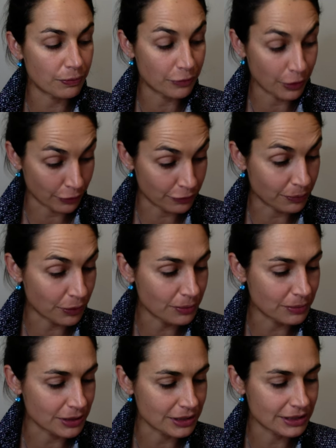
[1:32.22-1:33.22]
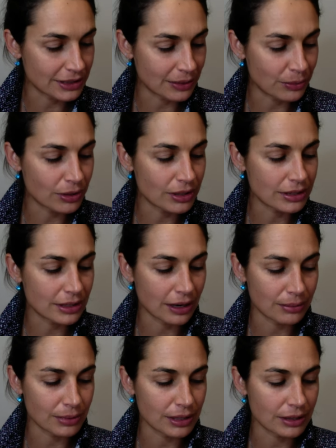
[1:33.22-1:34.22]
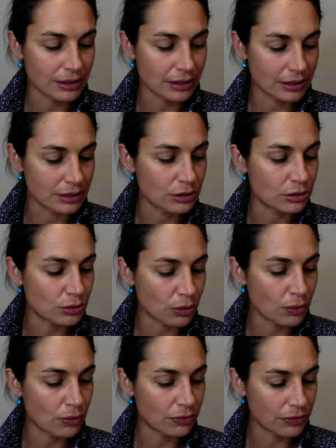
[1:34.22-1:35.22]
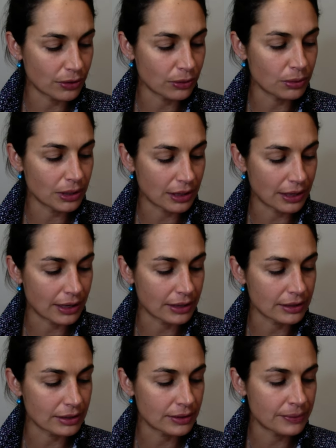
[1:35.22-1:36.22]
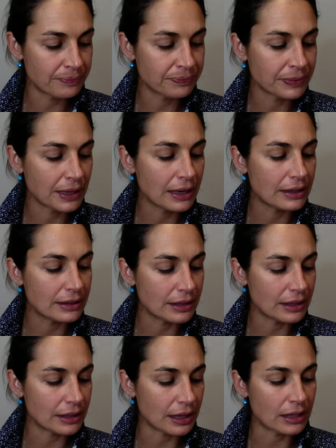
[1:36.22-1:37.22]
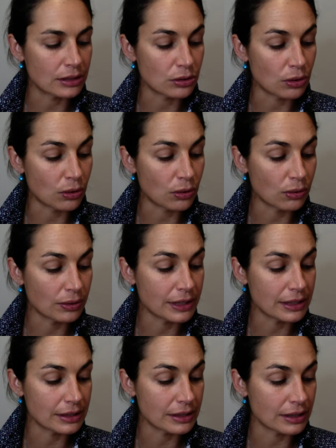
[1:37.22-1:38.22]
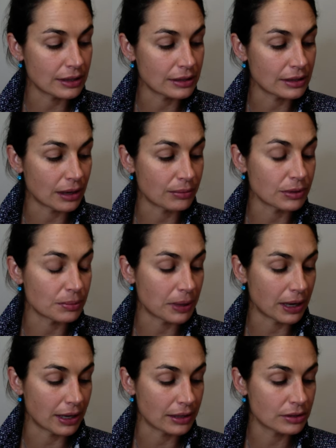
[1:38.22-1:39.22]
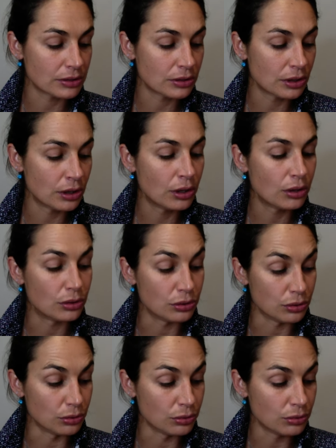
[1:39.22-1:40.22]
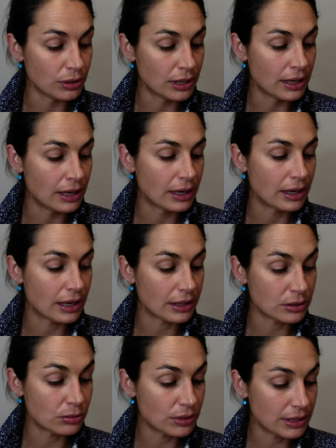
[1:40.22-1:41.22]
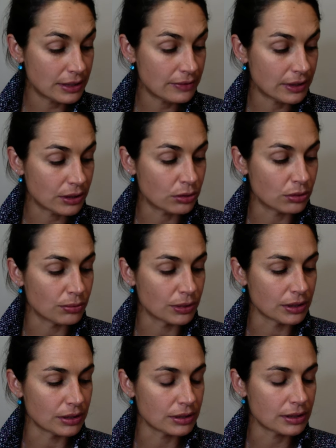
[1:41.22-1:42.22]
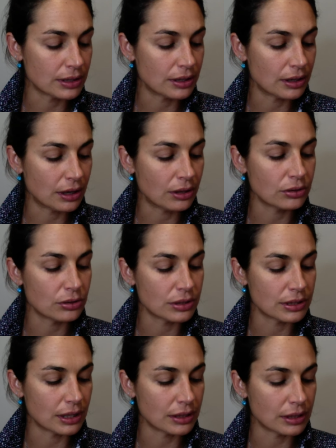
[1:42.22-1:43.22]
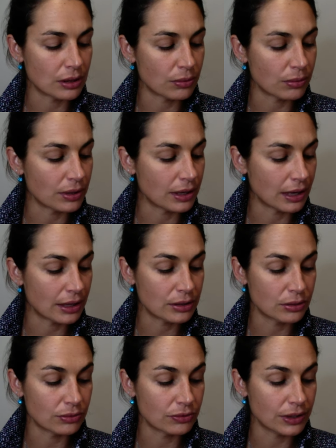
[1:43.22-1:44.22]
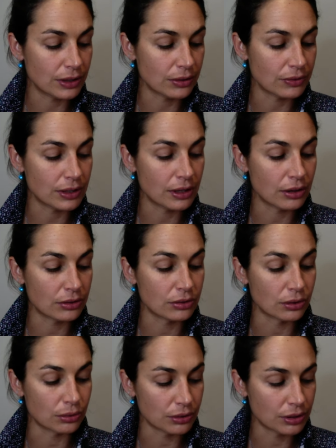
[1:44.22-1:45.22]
of promise that what is coming is so filled with light. Yet as all these things come to pass, you, as the receiving humans, understand it through the eyes of fear of the unknown,